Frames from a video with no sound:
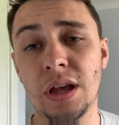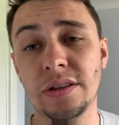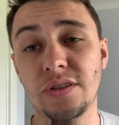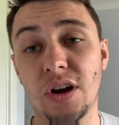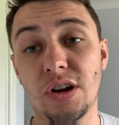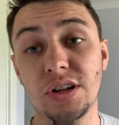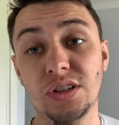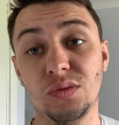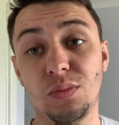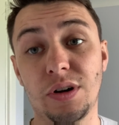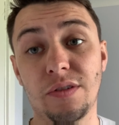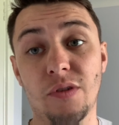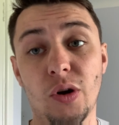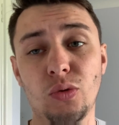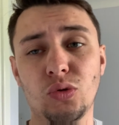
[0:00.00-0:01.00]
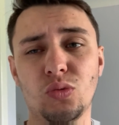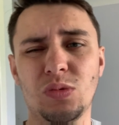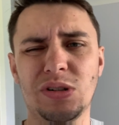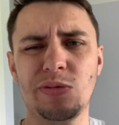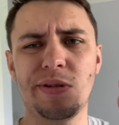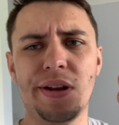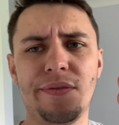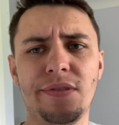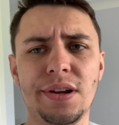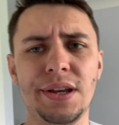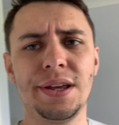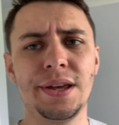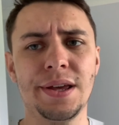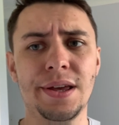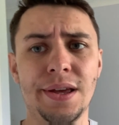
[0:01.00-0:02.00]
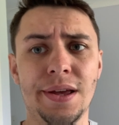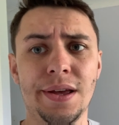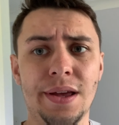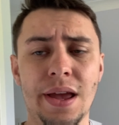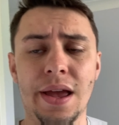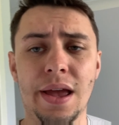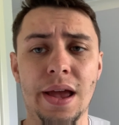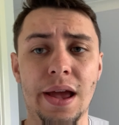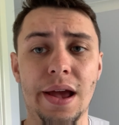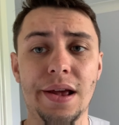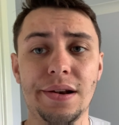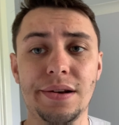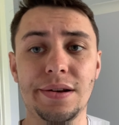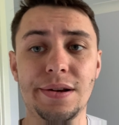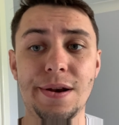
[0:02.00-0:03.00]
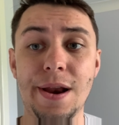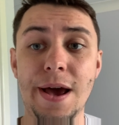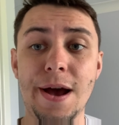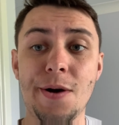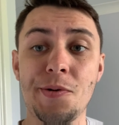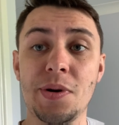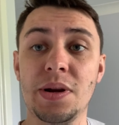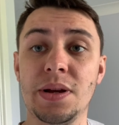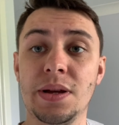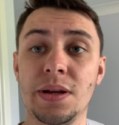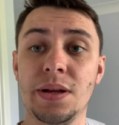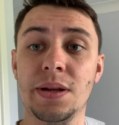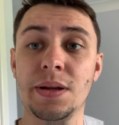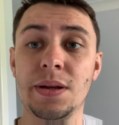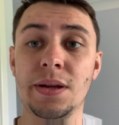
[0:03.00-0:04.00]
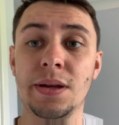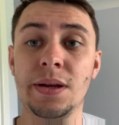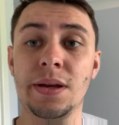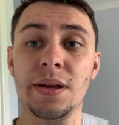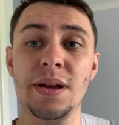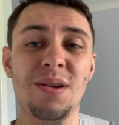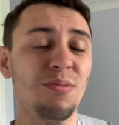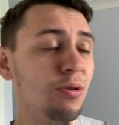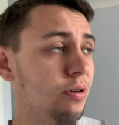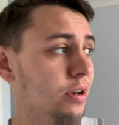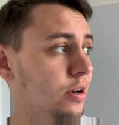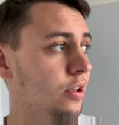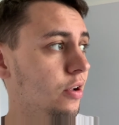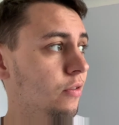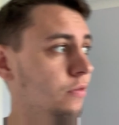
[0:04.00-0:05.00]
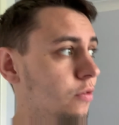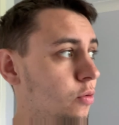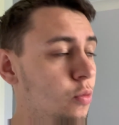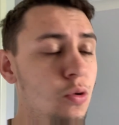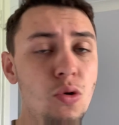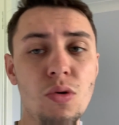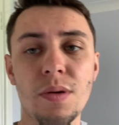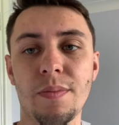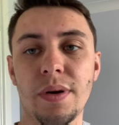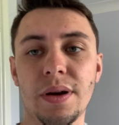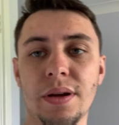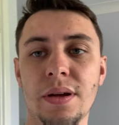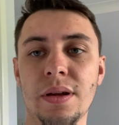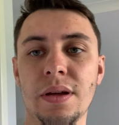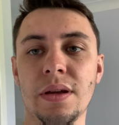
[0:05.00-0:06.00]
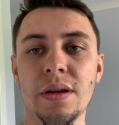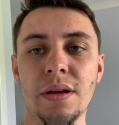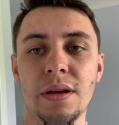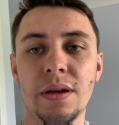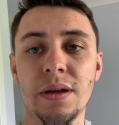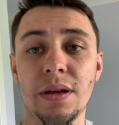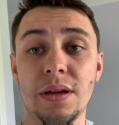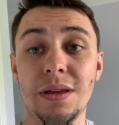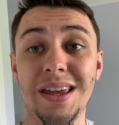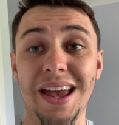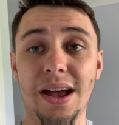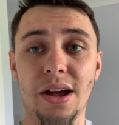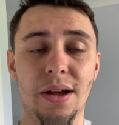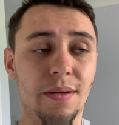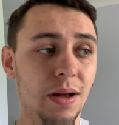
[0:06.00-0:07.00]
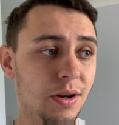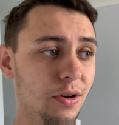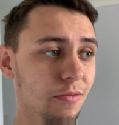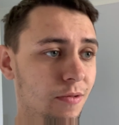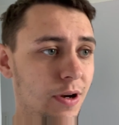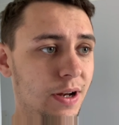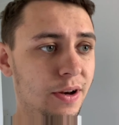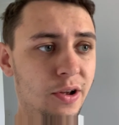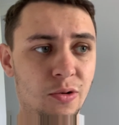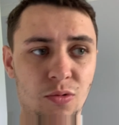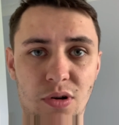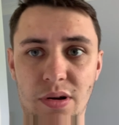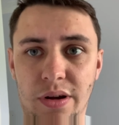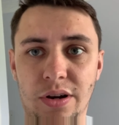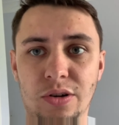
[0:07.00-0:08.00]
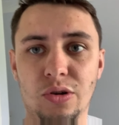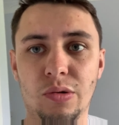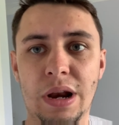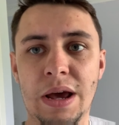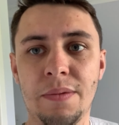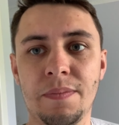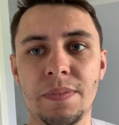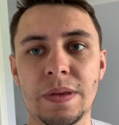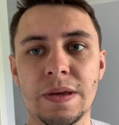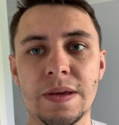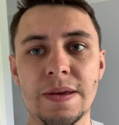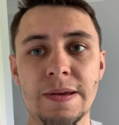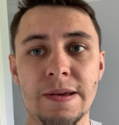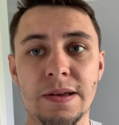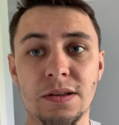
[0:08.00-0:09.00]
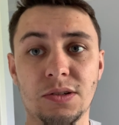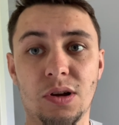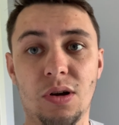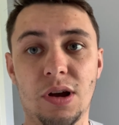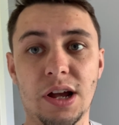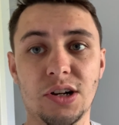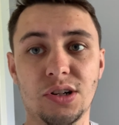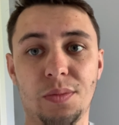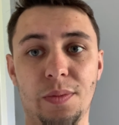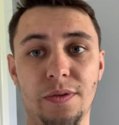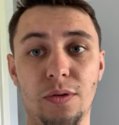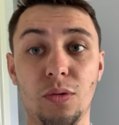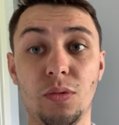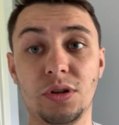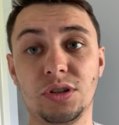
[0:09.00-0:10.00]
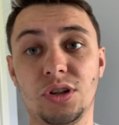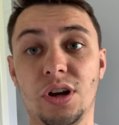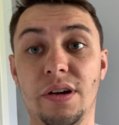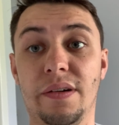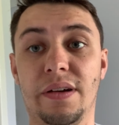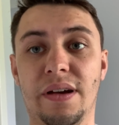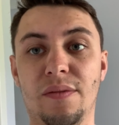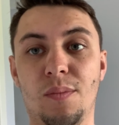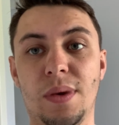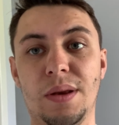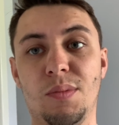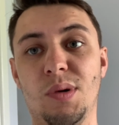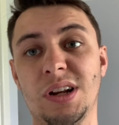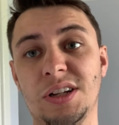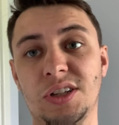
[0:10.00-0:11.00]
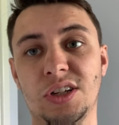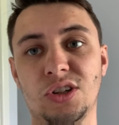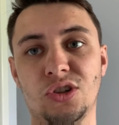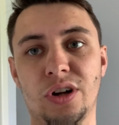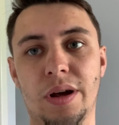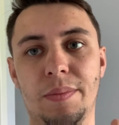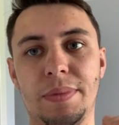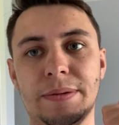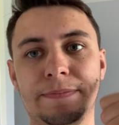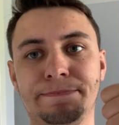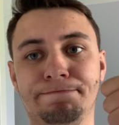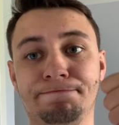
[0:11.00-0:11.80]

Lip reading: duck spring rolls, which were lovely. And now, probably gonna go for a walk, but yeah, I don't really know what I'm gonna do now. So I'll catch up with you once I have made my decision up.